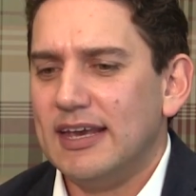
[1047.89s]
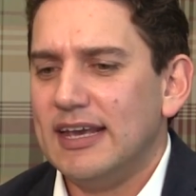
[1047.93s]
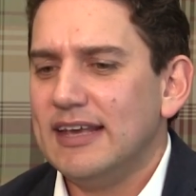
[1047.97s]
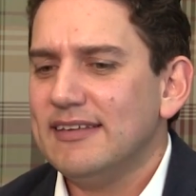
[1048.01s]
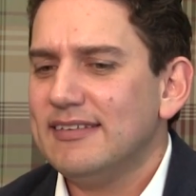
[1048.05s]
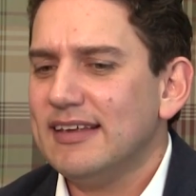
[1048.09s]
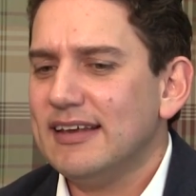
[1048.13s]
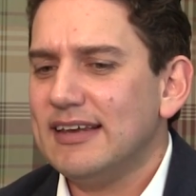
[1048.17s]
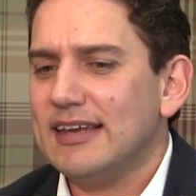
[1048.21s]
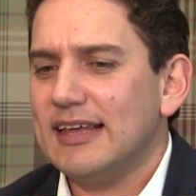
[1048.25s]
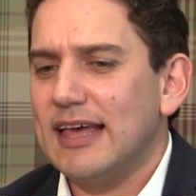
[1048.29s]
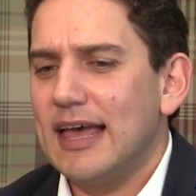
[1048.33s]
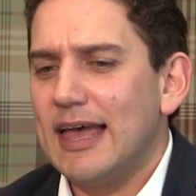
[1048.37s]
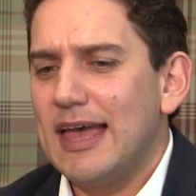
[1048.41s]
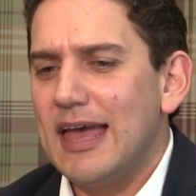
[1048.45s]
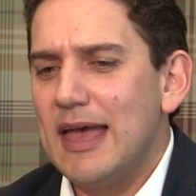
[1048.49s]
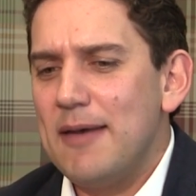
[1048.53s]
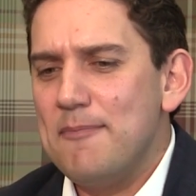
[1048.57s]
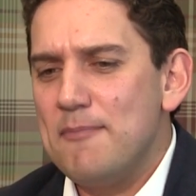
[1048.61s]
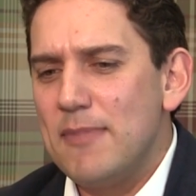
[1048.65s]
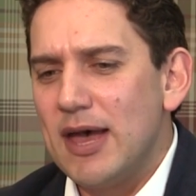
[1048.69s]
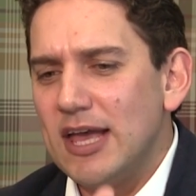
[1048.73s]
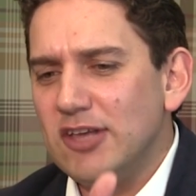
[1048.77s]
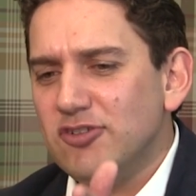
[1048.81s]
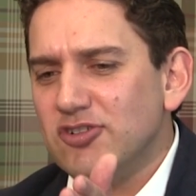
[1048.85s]
He said,
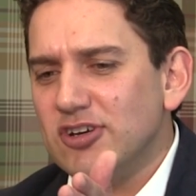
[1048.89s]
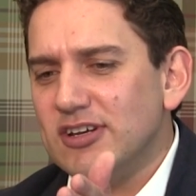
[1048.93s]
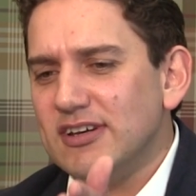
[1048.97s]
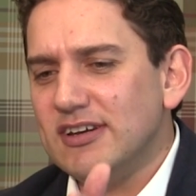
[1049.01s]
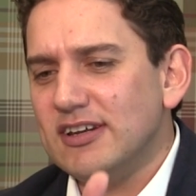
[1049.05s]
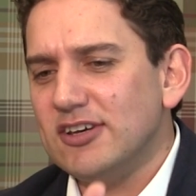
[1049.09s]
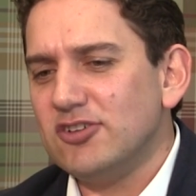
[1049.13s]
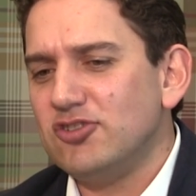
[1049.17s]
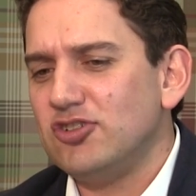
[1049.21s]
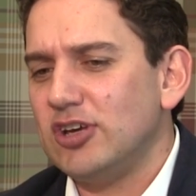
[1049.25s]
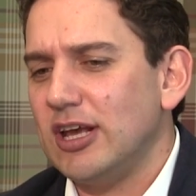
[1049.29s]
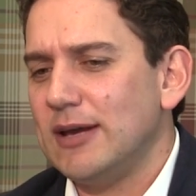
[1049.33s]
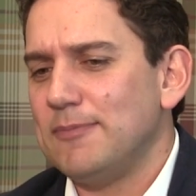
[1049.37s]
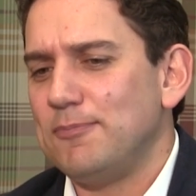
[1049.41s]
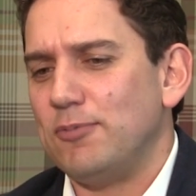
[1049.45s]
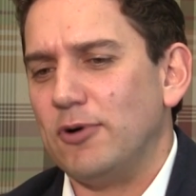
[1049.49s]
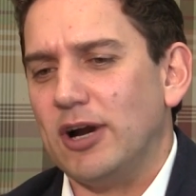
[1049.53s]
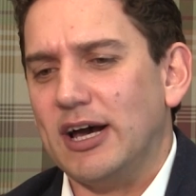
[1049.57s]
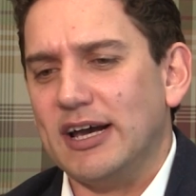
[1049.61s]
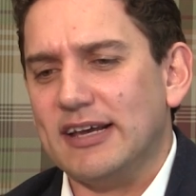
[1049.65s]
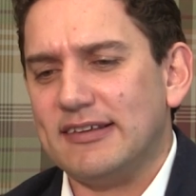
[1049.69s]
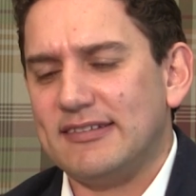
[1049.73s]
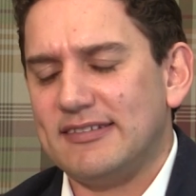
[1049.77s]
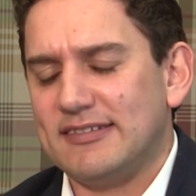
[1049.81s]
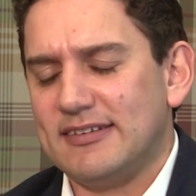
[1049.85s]
imagine a share
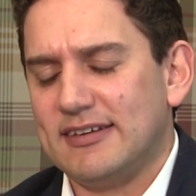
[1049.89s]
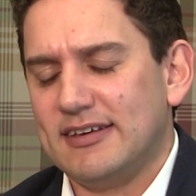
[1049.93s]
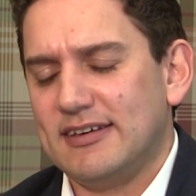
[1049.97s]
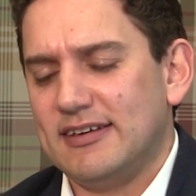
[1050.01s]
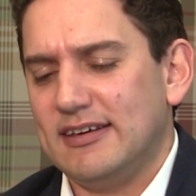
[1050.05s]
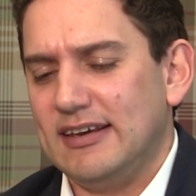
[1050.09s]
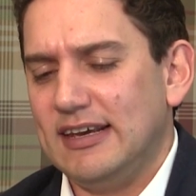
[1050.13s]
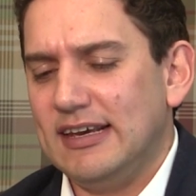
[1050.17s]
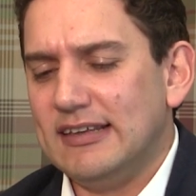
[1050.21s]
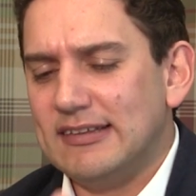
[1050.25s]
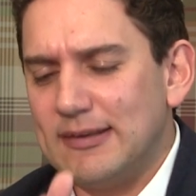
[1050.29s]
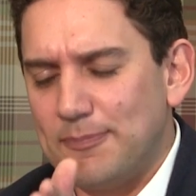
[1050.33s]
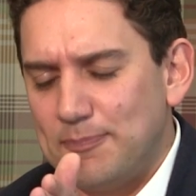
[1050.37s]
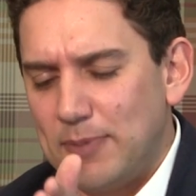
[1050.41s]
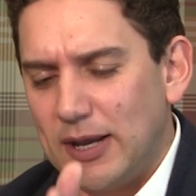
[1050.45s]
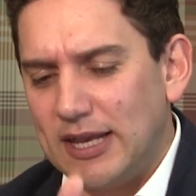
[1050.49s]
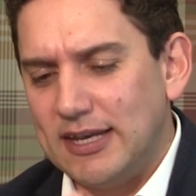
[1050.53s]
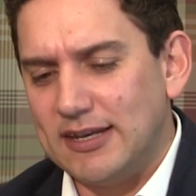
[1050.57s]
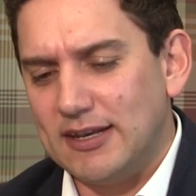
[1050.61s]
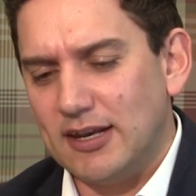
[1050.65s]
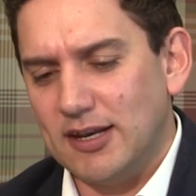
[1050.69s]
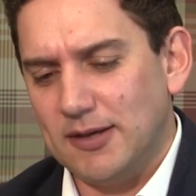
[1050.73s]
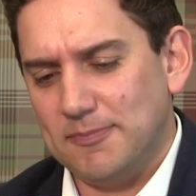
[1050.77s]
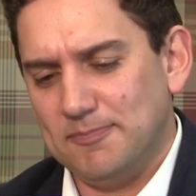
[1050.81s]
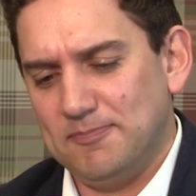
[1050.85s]
price is a
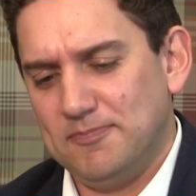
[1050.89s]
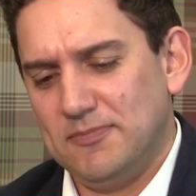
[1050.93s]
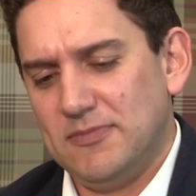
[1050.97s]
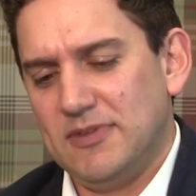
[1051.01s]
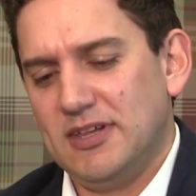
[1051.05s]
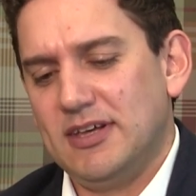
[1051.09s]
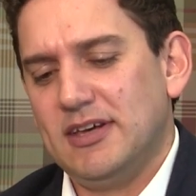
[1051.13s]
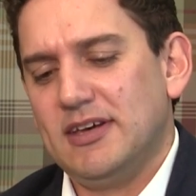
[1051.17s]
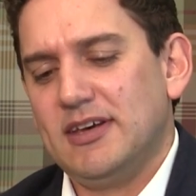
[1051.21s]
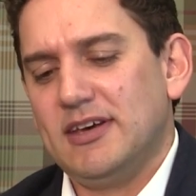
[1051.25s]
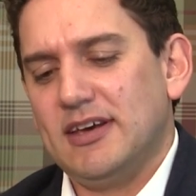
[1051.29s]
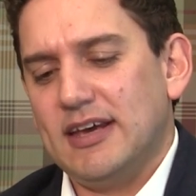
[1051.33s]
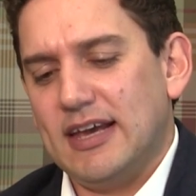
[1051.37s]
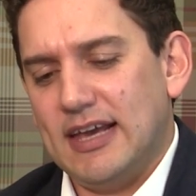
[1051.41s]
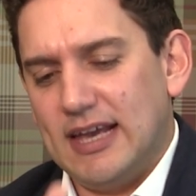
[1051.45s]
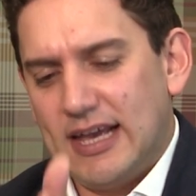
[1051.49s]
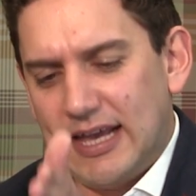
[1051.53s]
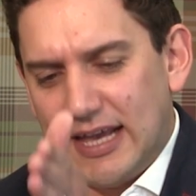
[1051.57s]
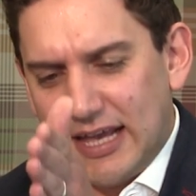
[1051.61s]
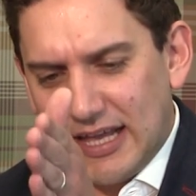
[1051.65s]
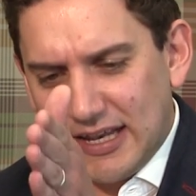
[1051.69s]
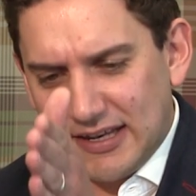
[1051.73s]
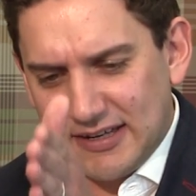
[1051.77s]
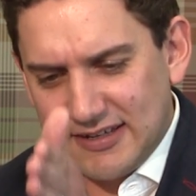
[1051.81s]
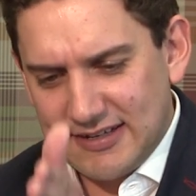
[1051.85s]
pendulum
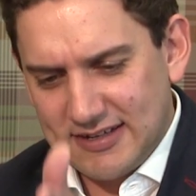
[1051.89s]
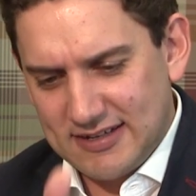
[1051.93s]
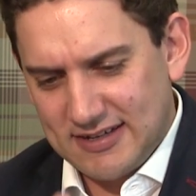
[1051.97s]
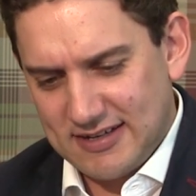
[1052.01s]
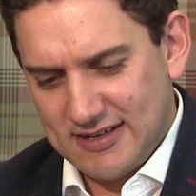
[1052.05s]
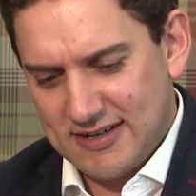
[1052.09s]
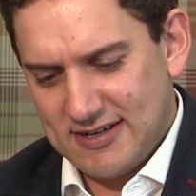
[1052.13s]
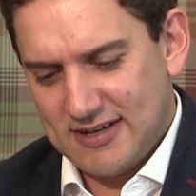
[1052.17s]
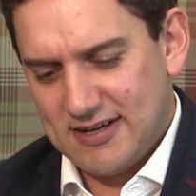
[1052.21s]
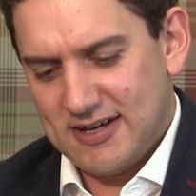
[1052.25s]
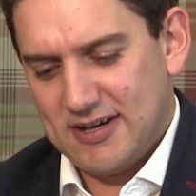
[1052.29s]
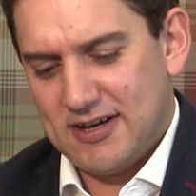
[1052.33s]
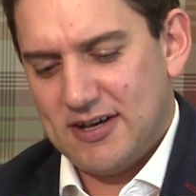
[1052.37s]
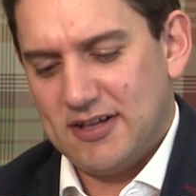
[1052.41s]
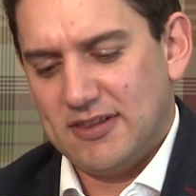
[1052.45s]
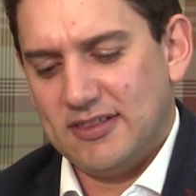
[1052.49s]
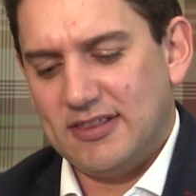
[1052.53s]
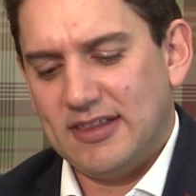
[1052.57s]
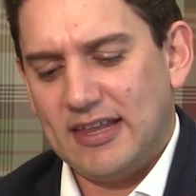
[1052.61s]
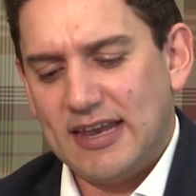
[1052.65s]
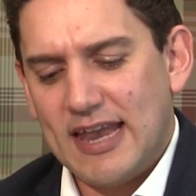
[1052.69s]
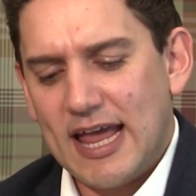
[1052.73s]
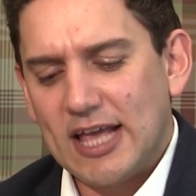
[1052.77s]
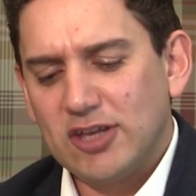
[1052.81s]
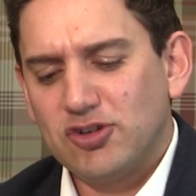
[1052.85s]
and
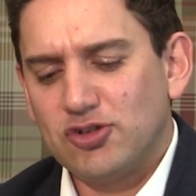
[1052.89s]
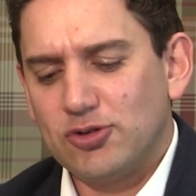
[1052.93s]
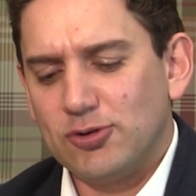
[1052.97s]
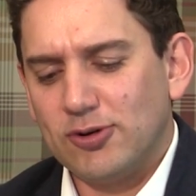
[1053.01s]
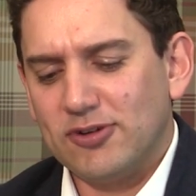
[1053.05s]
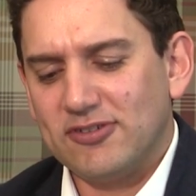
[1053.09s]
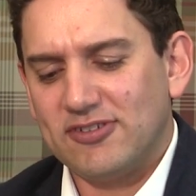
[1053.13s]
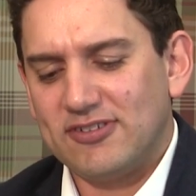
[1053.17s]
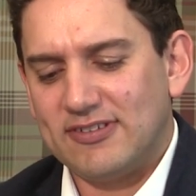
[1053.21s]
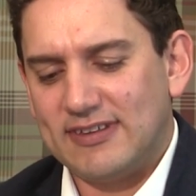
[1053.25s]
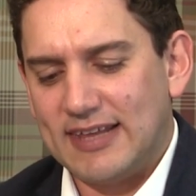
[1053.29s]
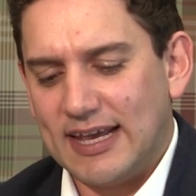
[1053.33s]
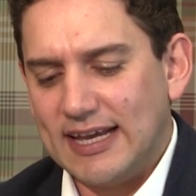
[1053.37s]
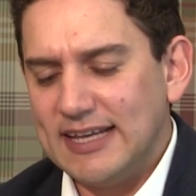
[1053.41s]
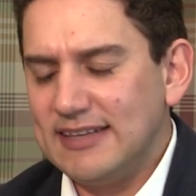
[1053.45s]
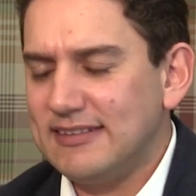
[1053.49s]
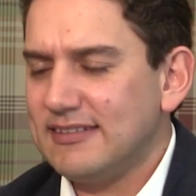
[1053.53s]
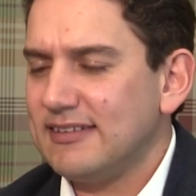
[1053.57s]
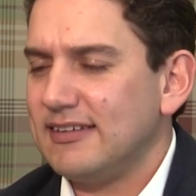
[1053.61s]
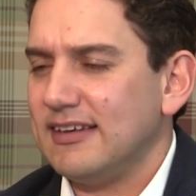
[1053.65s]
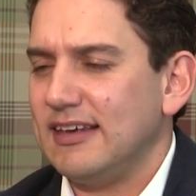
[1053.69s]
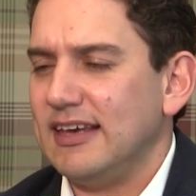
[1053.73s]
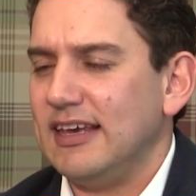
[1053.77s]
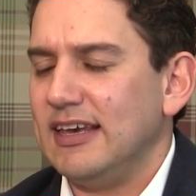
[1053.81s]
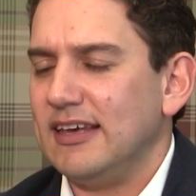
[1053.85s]
the natural
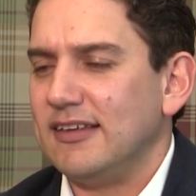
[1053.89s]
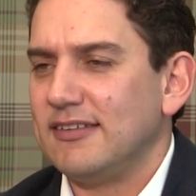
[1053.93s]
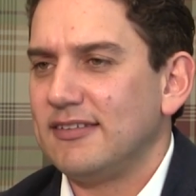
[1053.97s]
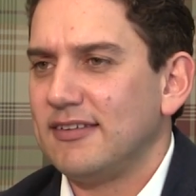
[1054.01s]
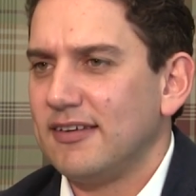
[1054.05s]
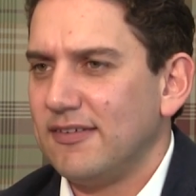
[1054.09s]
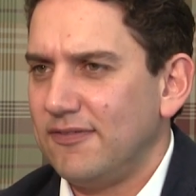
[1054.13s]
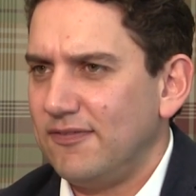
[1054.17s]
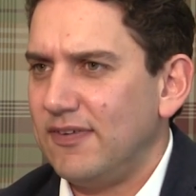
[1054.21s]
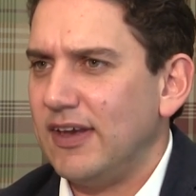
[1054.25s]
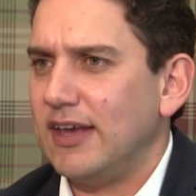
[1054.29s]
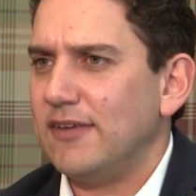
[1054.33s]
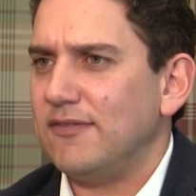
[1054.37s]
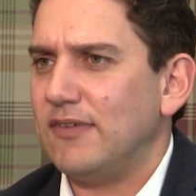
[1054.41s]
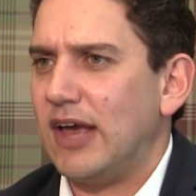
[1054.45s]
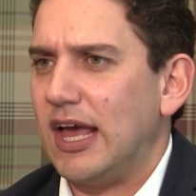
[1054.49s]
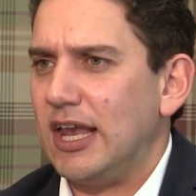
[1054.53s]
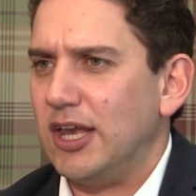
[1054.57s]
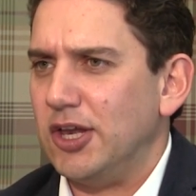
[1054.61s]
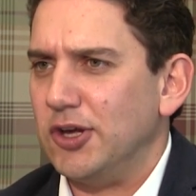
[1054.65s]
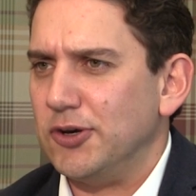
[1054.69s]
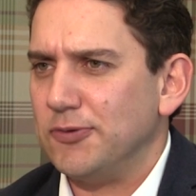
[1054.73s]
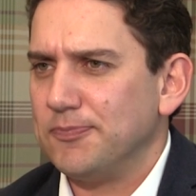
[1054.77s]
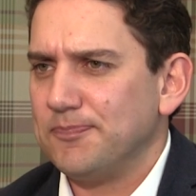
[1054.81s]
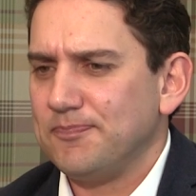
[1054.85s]
state is fair
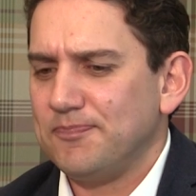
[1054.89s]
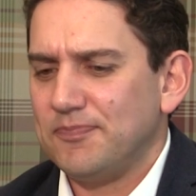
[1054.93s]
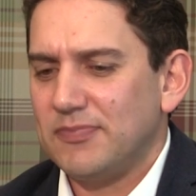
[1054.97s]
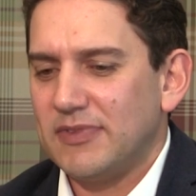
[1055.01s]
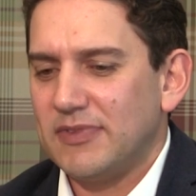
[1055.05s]
value.